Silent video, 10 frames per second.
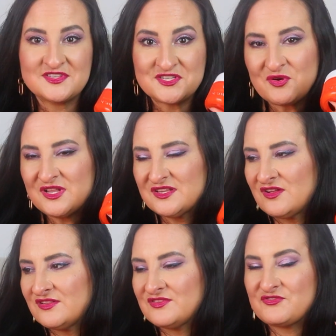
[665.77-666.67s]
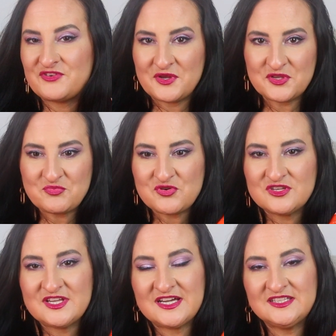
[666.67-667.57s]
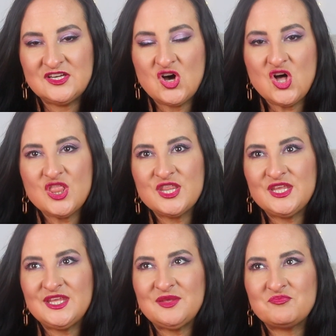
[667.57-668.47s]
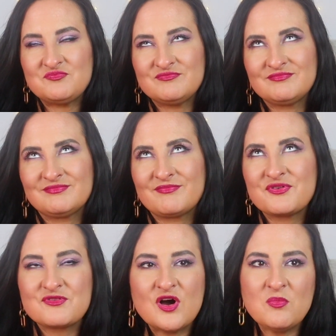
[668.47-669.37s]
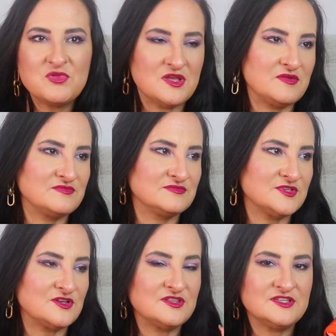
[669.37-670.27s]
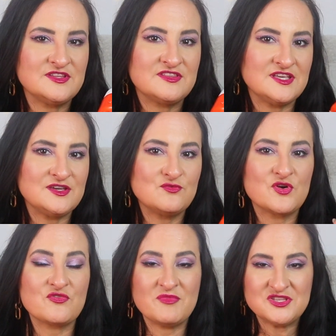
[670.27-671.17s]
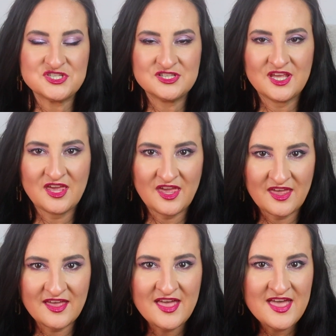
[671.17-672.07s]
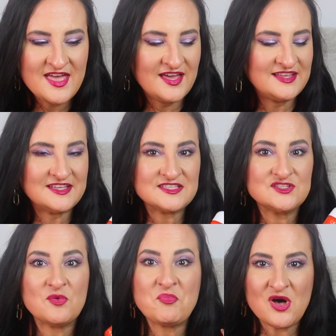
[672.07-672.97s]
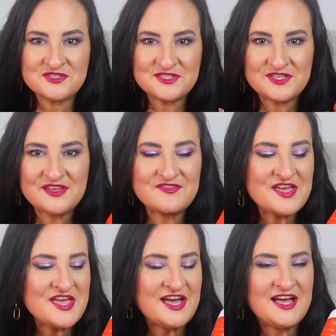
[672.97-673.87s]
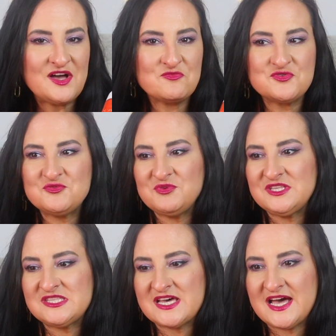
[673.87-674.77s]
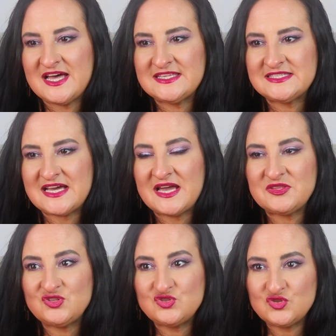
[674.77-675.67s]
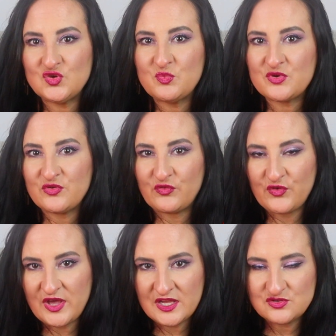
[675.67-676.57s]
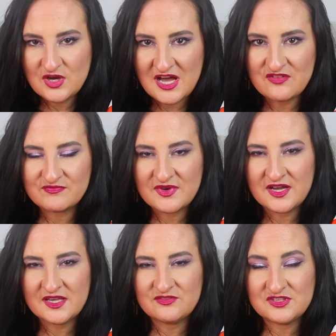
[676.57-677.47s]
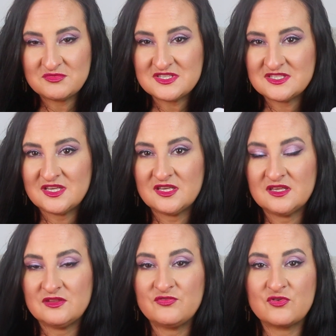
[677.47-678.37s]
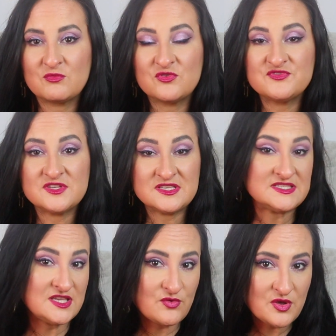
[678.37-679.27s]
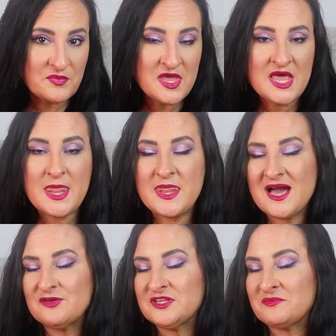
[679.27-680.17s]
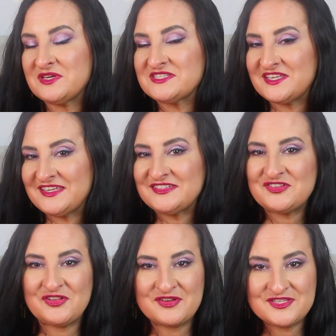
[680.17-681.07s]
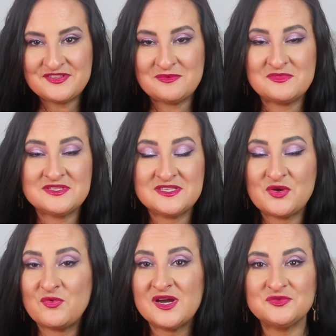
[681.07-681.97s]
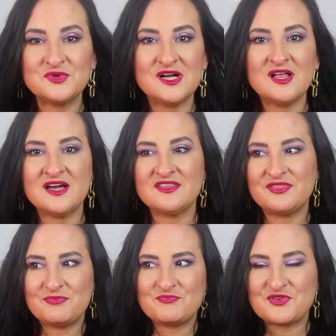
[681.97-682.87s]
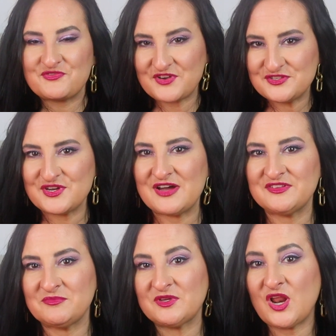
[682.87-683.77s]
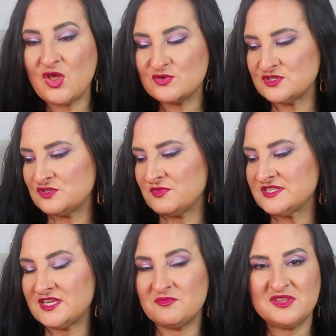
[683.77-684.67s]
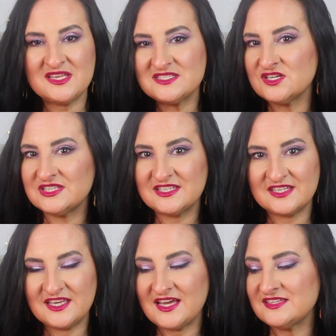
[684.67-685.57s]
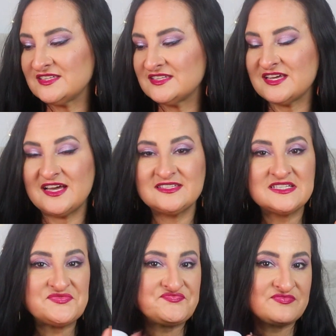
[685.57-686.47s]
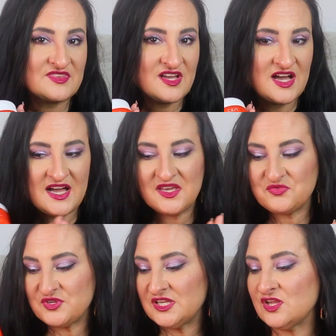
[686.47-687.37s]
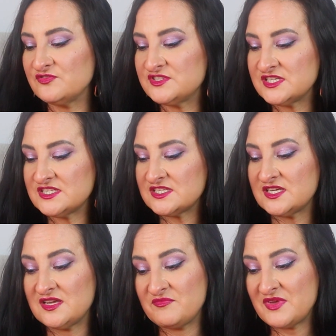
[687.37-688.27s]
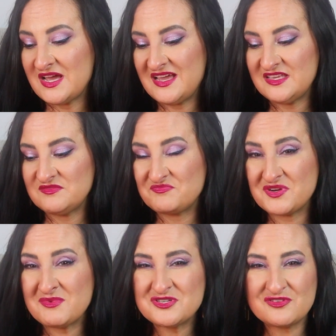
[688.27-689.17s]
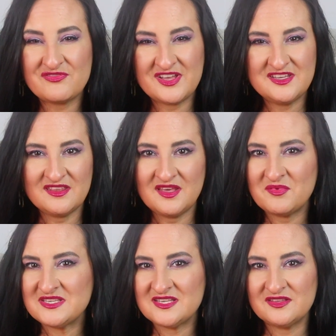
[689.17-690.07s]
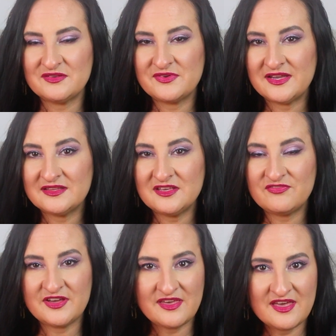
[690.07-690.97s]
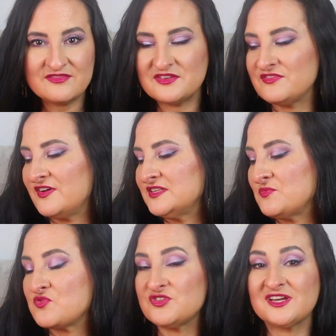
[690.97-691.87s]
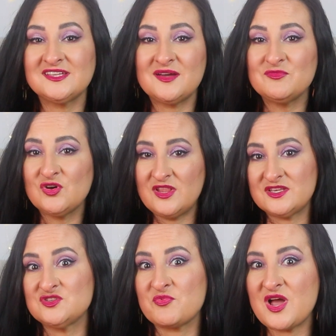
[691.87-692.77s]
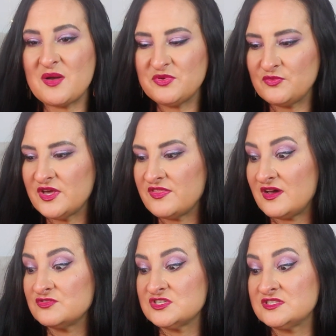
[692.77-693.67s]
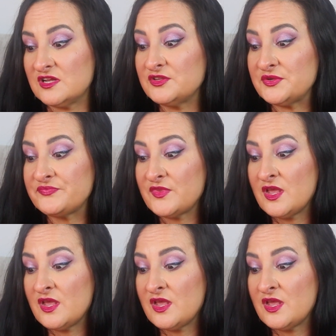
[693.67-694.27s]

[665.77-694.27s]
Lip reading: So all in all, very good product. The only problem, the only thing worth mentioning here that's not positive would be that I do prefer to have my vitamin C in the form of a serum. Now that my skin tolerates vitamin C quite well, I prefer to have it a bit closer to my skin. But that's the only thing. Other than that, I really loved it. I pretty much love anything by Sunday Riley. If I ever find a product that I'm not like super happy with, I'll just tell you.